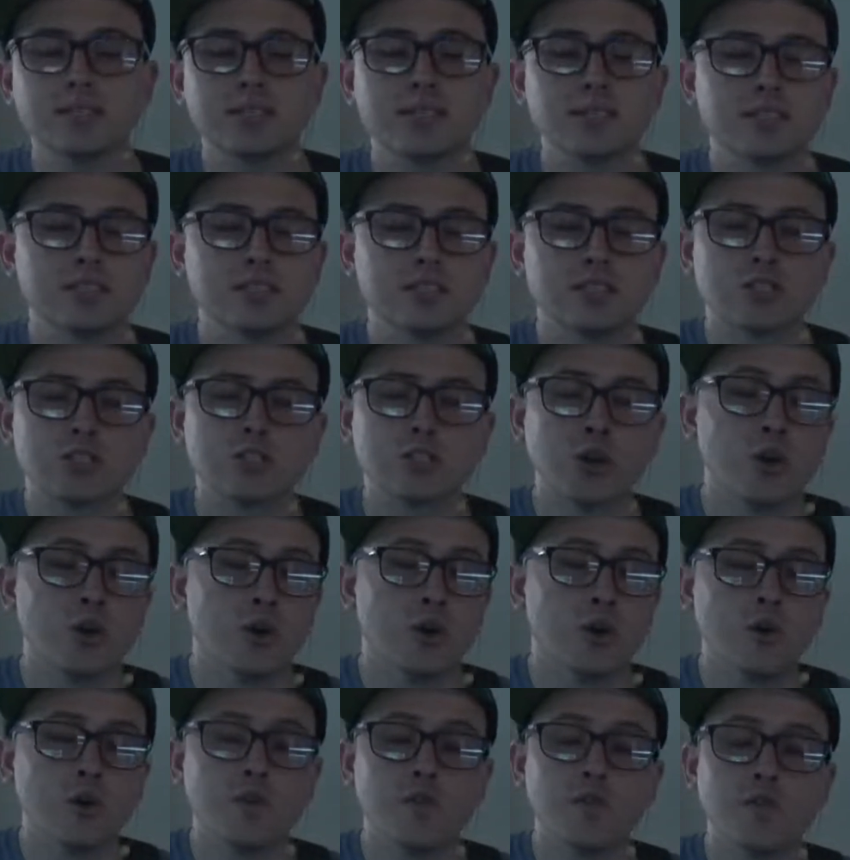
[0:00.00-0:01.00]
it's
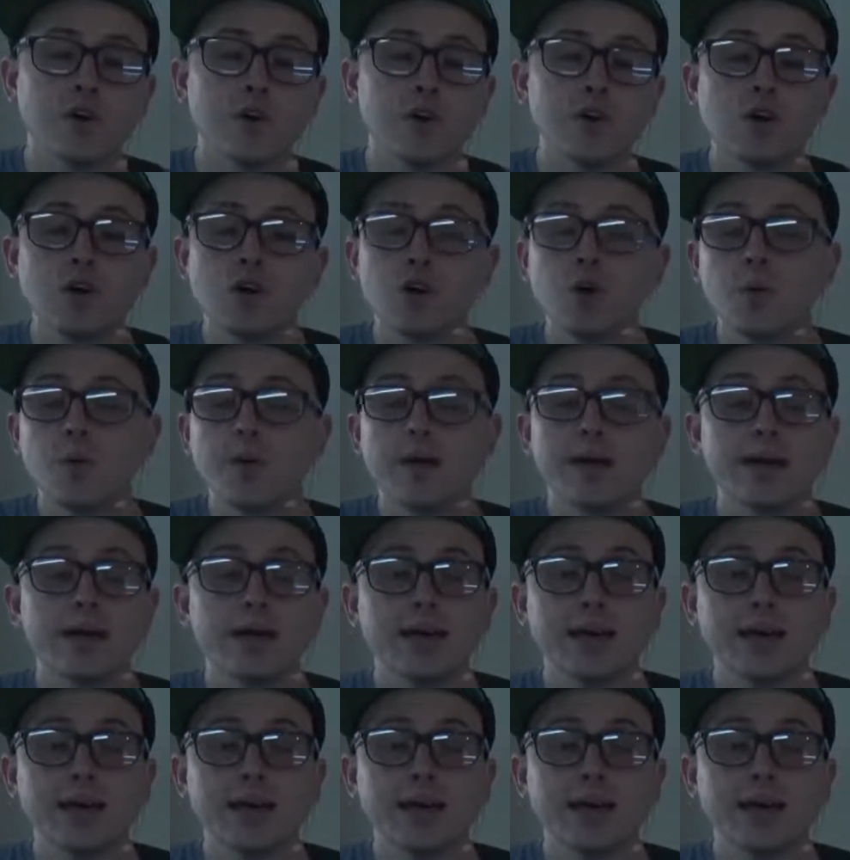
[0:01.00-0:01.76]
overwhelming.